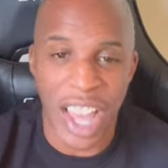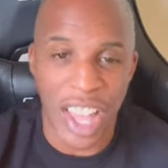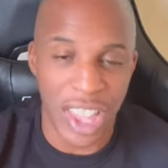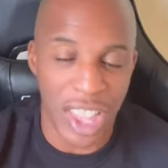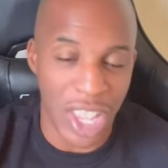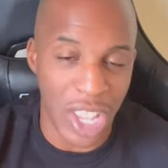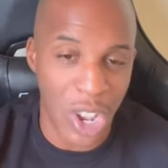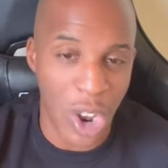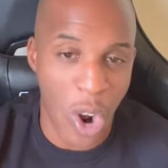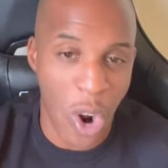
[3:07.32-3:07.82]

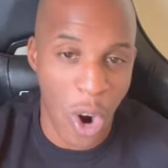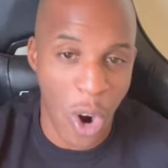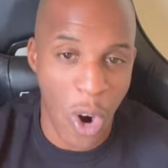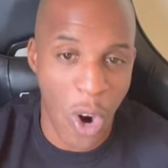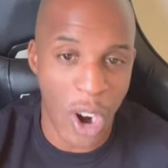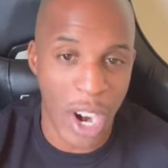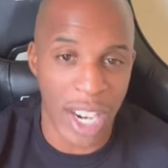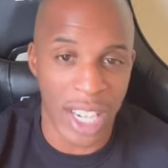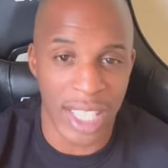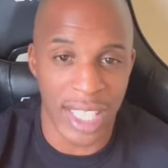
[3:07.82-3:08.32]
the
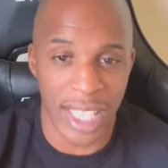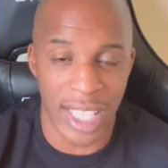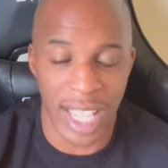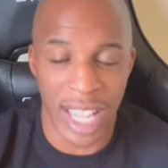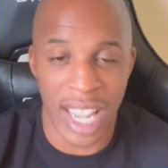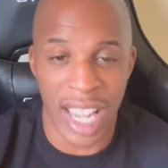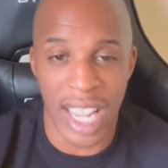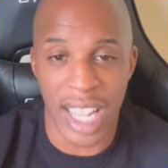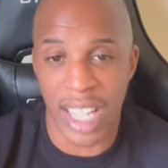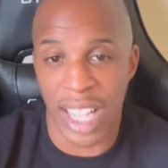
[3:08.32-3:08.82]
hardest
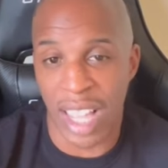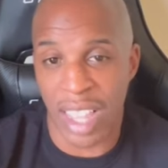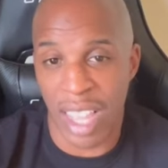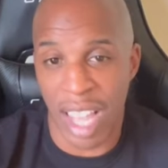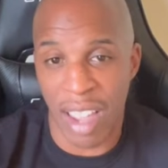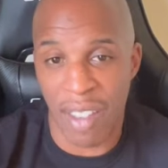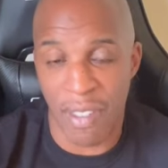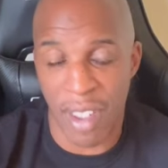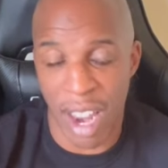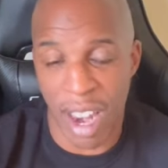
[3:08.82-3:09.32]
thing that
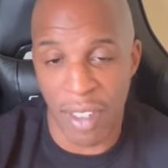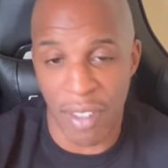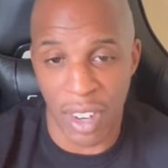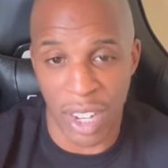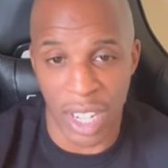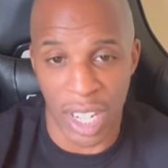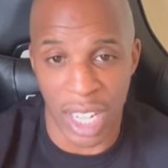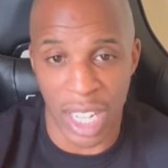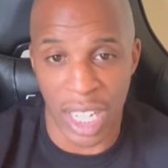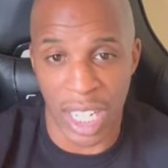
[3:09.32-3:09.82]
they've ever
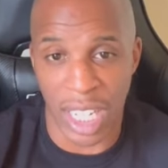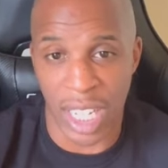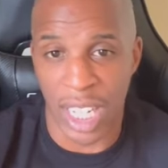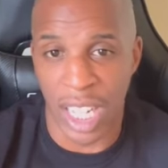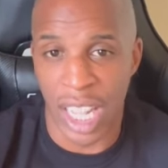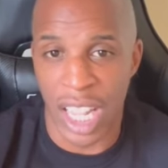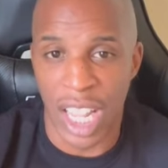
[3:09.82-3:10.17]
done.